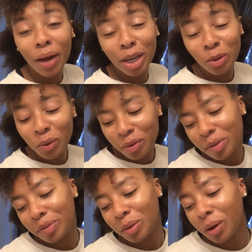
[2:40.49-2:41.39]
I can do a
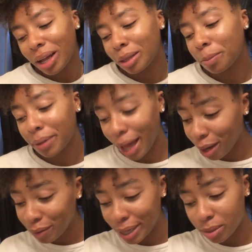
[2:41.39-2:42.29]
review on the
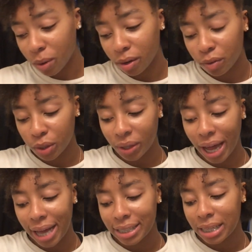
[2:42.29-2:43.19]
black rice water for you
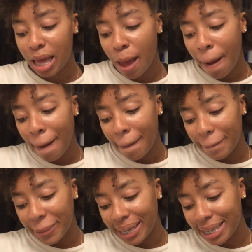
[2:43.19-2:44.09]
guys.
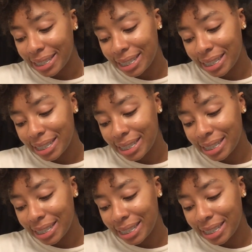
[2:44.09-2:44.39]
But